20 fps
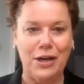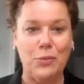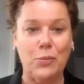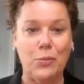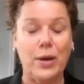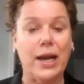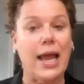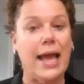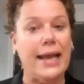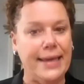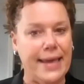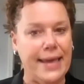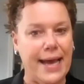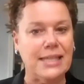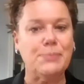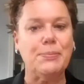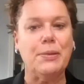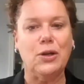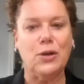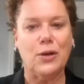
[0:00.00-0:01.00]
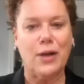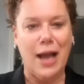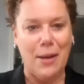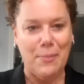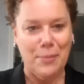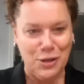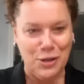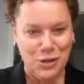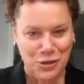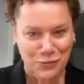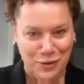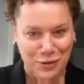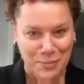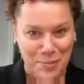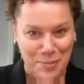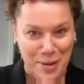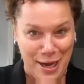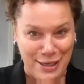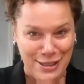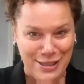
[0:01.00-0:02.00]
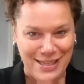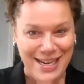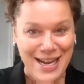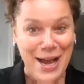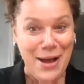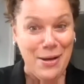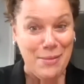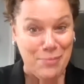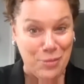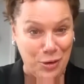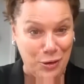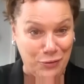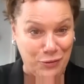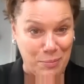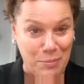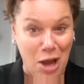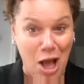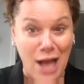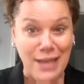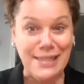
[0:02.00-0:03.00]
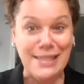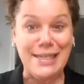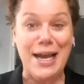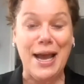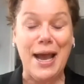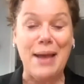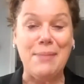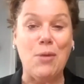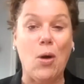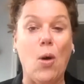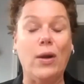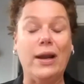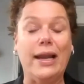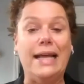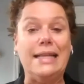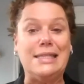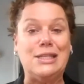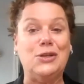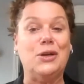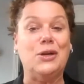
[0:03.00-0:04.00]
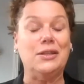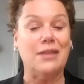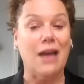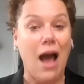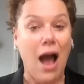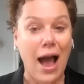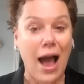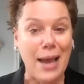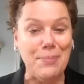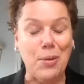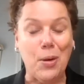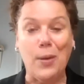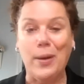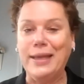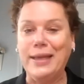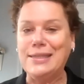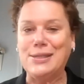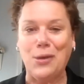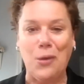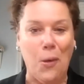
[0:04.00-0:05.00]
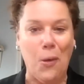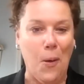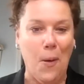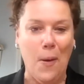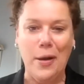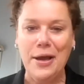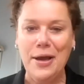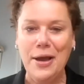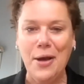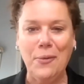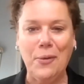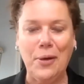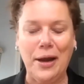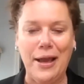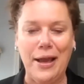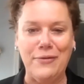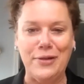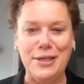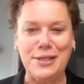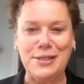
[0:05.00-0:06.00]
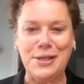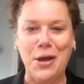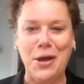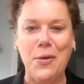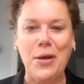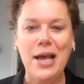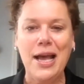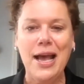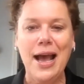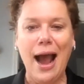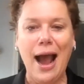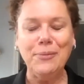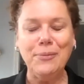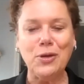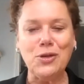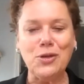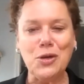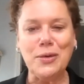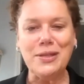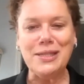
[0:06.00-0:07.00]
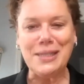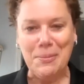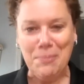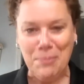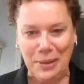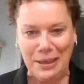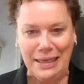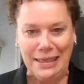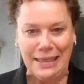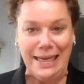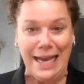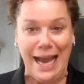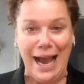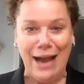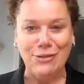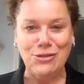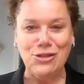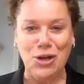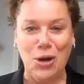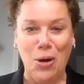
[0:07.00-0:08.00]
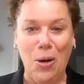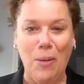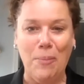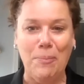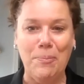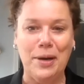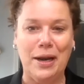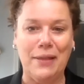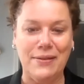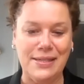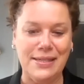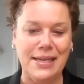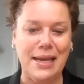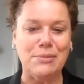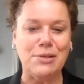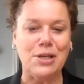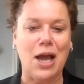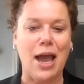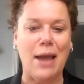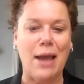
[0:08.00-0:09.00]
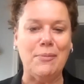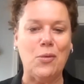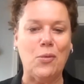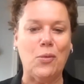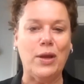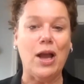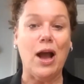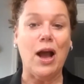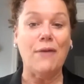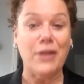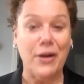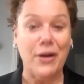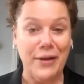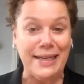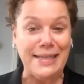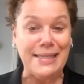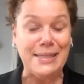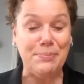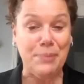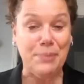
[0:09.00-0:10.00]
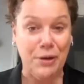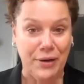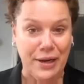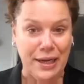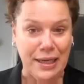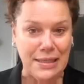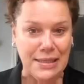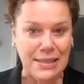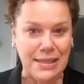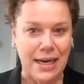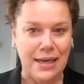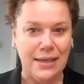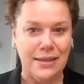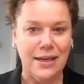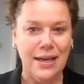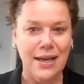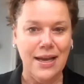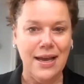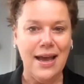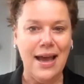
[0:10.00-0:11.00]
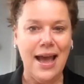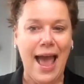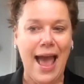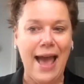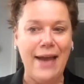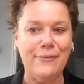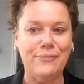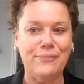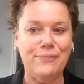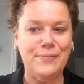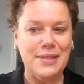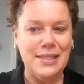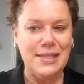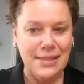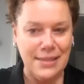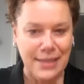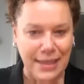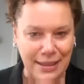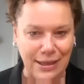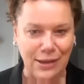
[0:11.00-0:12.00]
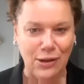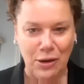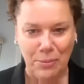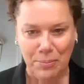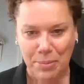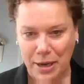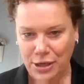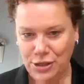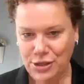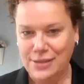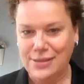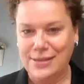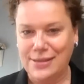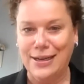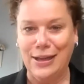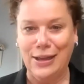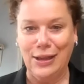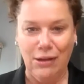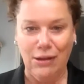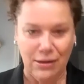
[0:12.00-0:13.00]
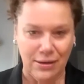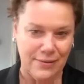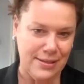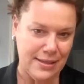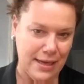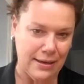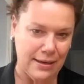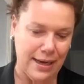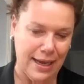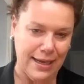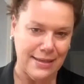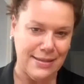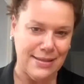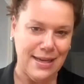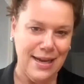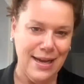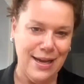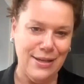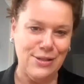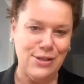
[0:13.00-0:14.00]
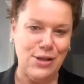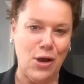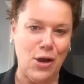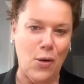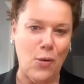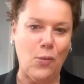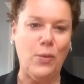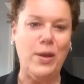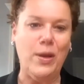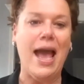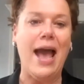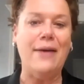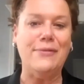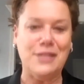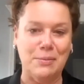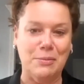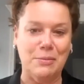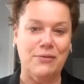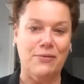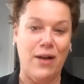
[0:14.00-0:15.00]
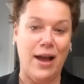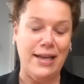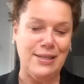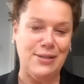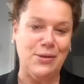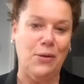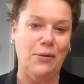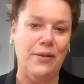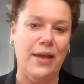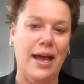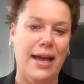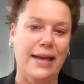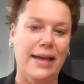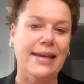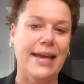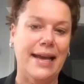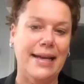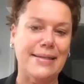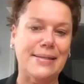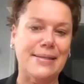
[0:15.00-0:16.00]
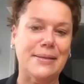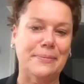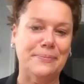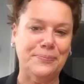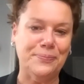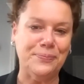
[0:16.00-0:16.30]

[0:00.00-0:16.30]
And we're like, yes, but look how much you've improved from last time, or let's look at the high points or whatever. So I'm not sure it's completely our job, but at the same time, we are very experienced and have seen a lot of patients in a lot of settings. So we have some advice on that, yes.